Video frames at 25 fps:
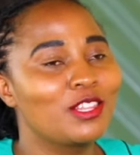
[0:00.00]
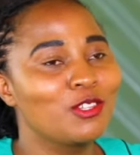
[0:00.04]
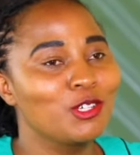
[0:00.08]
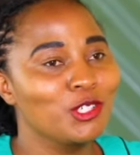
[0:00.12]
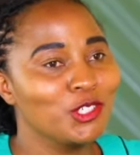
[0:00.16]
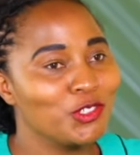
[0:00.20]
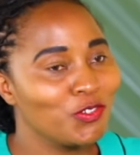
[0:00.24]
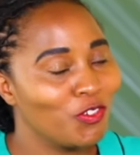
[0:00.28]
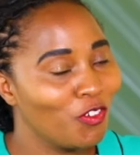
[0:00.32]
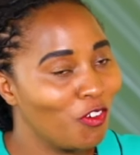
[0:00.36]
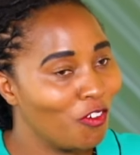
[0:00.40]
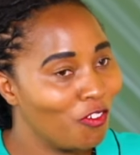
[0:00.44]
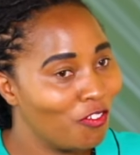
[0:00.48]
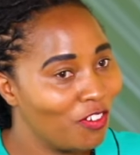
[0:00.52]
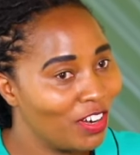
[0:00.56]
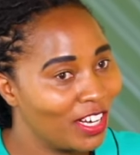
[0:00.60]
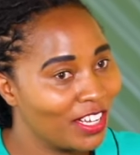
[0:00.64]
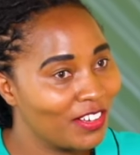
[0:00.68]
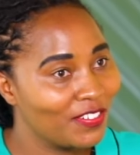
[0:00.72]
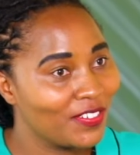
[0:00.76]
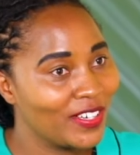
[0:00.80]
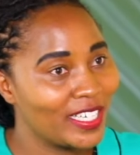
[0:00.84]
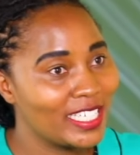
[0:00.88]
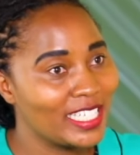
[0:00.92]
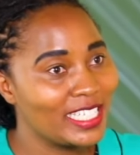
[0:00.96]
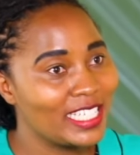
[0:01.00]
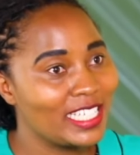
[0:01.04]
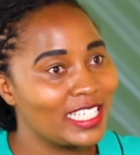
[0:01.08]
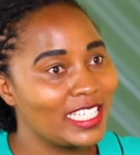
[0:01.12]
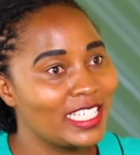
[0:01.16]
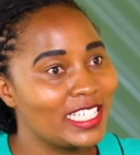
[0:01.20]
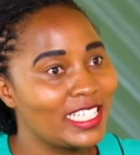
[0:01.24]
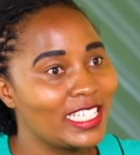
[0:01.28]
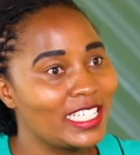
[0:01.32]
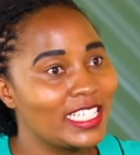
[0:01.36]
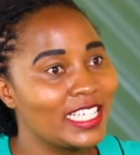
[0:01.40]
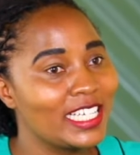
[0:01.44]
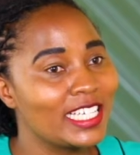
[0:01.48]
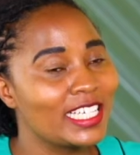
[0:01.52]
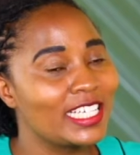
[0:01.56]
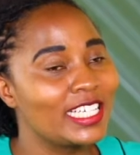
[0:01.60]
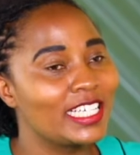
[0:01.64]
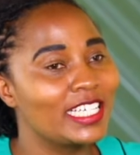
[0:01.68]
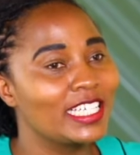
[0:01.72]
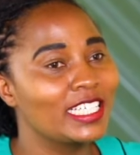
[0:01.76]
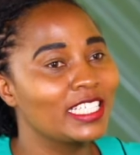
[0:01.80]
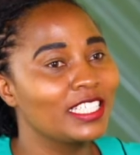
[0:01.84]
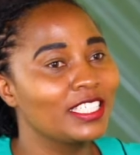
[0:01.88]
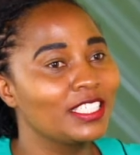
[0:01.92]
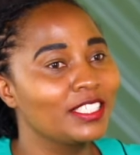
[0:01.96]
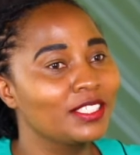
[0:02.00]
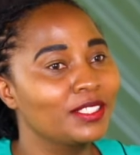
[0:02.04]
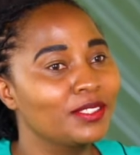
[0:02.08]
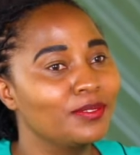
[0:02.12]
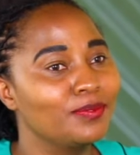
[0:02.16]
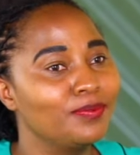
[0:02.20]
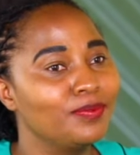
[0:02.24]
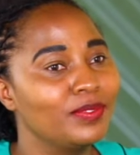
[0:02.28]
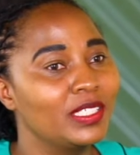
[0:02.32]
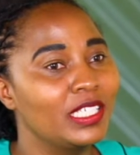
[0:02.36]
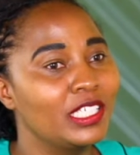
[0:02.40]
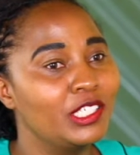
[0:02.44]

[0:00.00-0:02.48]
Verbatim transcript: those four flavors take uh,